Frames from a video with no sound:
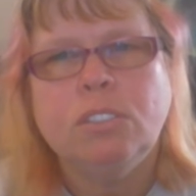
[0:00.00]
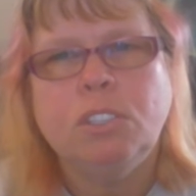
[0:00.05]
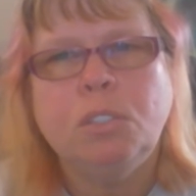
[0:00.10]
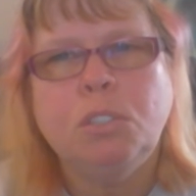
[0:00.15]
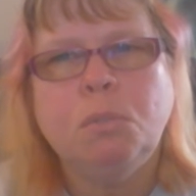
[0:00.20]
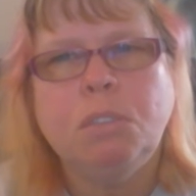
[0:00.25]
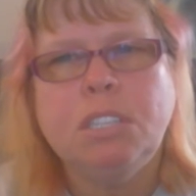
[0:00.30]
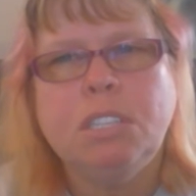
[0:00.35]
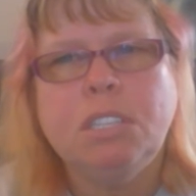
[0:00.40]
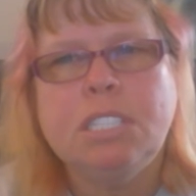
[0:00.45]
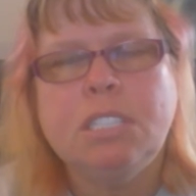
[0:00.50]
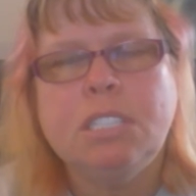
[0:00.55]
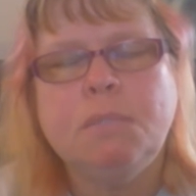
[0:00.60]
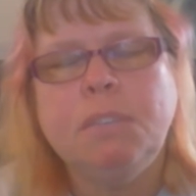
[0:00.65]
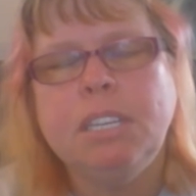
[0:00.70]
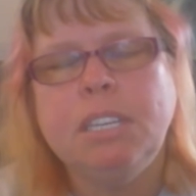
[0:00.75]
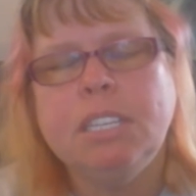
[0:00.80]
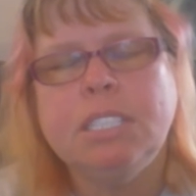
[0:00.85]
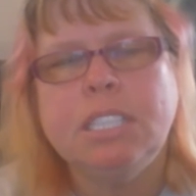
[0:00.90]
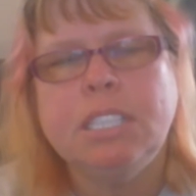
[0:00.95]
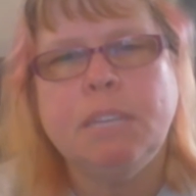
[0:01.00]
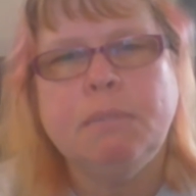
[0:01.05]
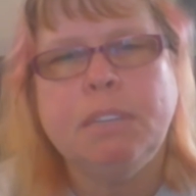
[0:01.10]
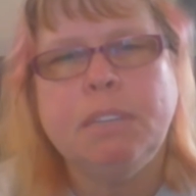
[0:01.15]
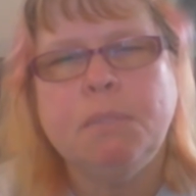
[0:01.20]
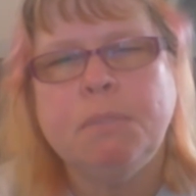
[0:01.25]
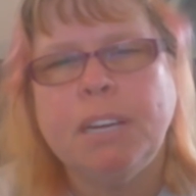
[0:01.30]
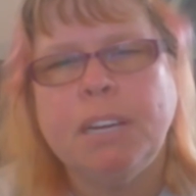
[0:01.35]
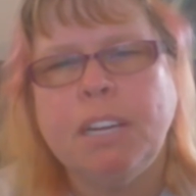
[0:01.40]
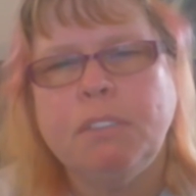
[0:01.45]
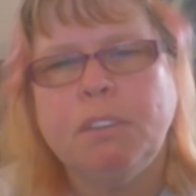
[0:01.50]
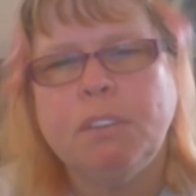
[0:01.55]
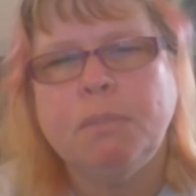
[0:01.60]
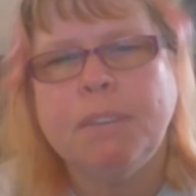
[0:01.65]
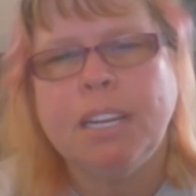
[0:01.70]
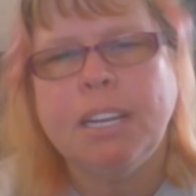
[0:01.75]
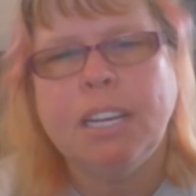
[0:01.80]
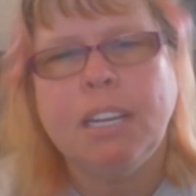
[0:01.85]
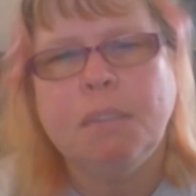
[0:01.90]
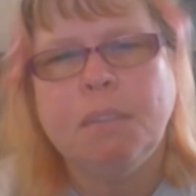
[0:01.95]
who wants to be accepted by
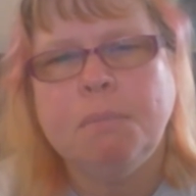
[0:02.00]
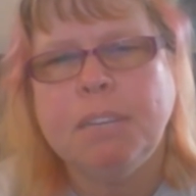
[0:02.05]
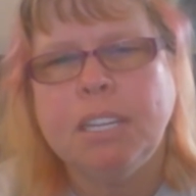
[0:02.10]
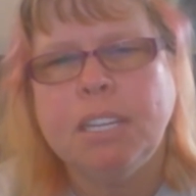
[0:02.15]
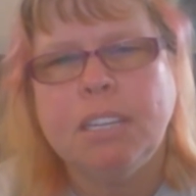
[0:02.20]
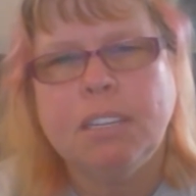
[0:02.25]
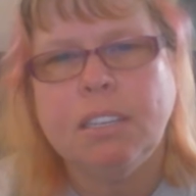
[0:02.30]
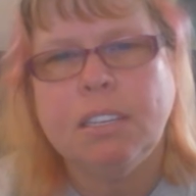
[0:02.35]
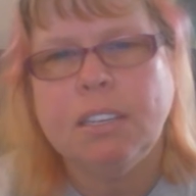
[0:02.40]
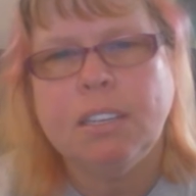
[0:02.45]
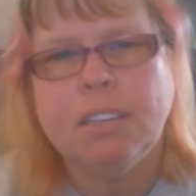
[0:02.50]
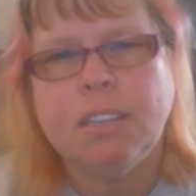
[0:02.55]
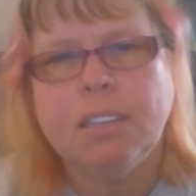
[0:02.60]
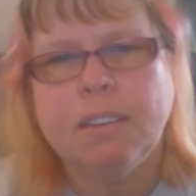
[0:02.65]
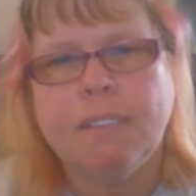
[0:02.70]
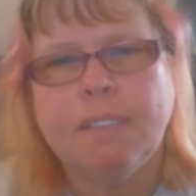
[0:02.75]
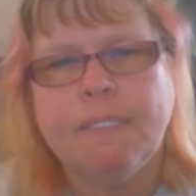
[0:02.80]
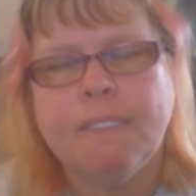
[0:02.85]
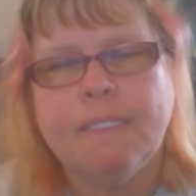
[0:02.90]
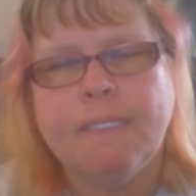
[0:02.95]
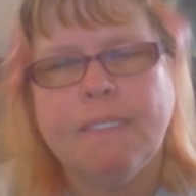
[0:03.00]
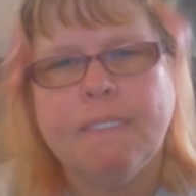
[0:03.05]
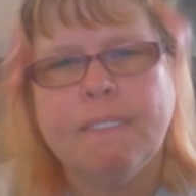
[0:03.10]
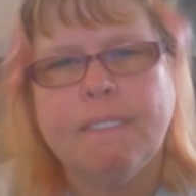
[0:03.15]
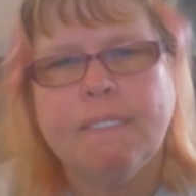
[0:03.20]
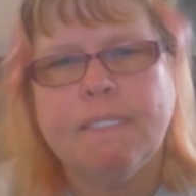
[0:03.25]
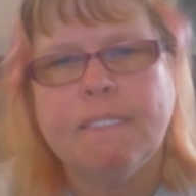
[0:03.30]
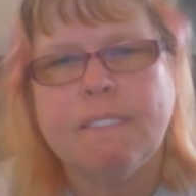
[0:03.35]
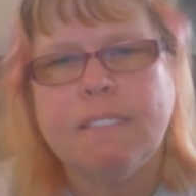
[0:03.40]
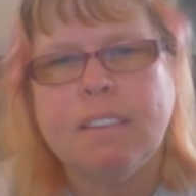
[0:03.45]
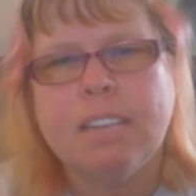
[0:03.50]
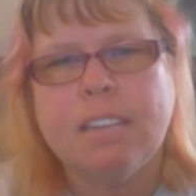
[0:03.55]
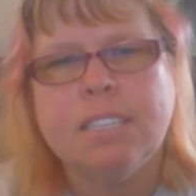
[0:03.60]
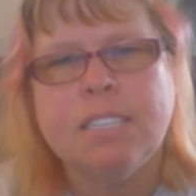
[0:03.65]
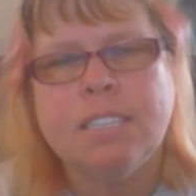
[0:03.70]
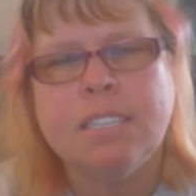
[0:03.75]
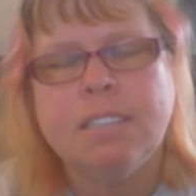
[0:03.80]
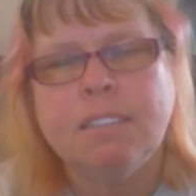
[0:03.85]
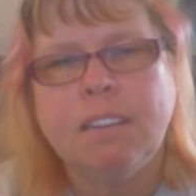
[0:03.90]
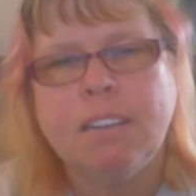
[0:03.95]
everybody but
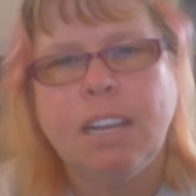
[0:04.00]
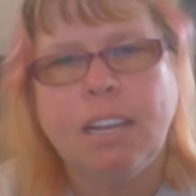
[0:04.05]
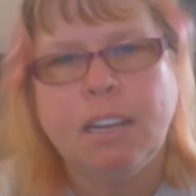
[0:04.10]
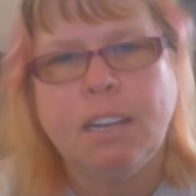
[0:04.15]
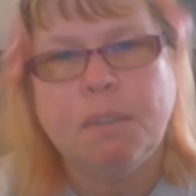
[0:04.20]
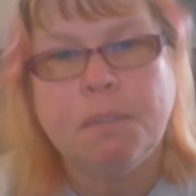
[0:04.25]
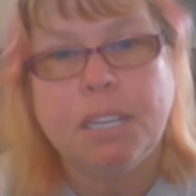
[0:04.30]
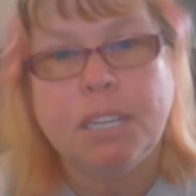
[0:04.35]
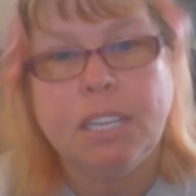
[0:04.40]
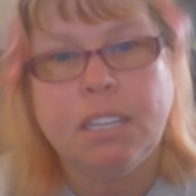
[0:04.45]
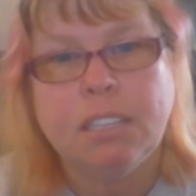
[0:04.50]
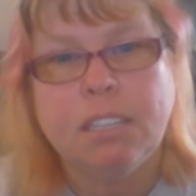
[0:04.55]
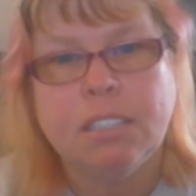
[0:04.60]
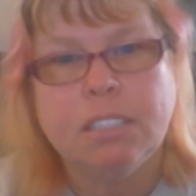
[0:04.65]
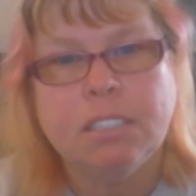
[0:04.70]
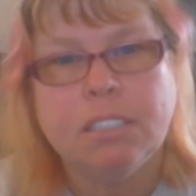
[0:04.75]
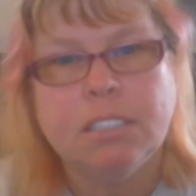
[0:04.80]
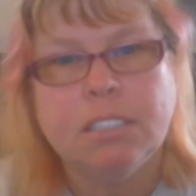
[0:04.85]
doesn't know how to be.